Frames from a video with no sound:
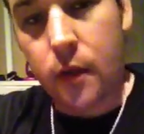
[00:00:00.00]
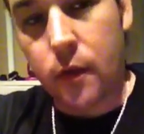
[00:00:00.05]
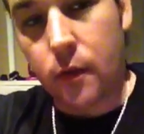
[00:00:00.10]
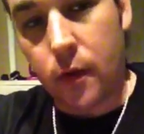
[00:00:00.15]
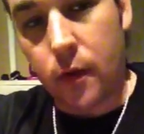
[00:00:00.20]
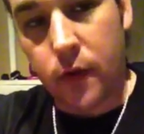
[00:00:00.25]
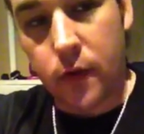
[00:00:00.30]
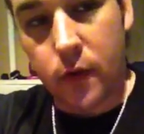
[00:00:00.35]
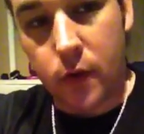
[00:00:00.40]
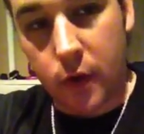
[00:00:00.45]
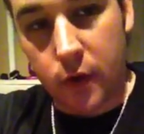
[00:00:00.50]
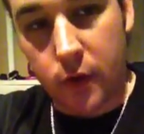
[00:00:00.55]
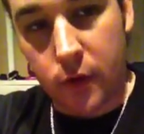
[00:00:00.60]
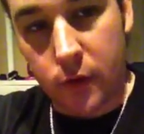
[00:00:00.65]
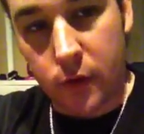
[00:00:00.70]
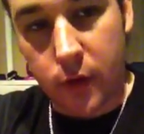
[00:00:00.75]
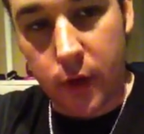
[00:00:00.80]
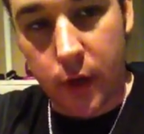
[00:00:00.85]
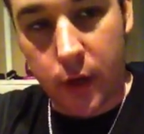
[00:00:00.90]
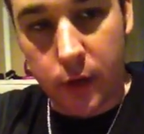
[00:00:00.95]
The reason I
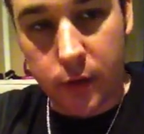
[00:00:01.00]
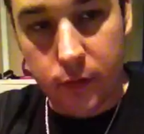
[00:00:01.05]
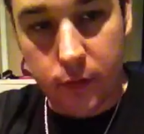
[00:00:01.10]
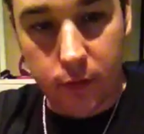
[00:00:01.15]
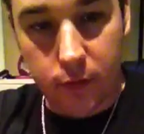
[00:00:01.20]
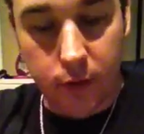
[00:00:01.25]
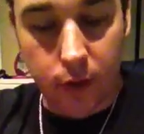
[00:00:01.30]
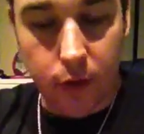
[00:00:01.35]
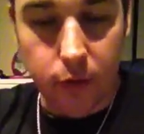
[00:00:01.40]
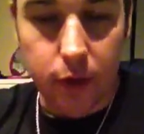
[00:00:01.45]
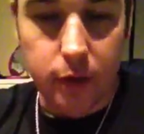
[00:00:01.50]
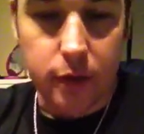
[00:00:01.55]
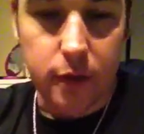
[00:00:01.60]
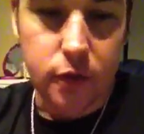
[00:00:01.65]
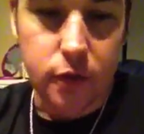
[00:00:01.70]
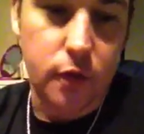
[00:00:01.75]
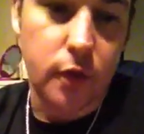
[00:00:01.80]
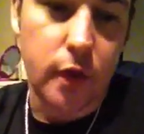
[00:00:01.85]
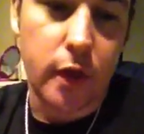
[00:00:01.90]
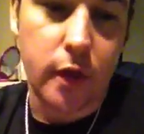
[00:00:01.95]
do that is because I like the
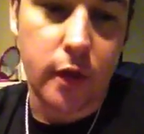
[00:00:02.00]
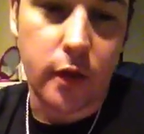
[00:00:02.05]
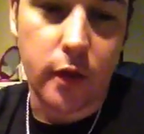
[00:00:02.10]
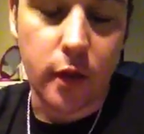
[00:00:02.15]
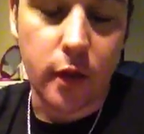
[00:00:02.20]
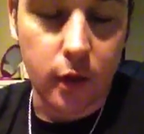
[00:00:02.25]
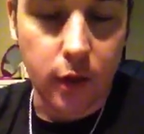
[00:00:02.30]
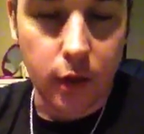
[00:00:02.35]
strength,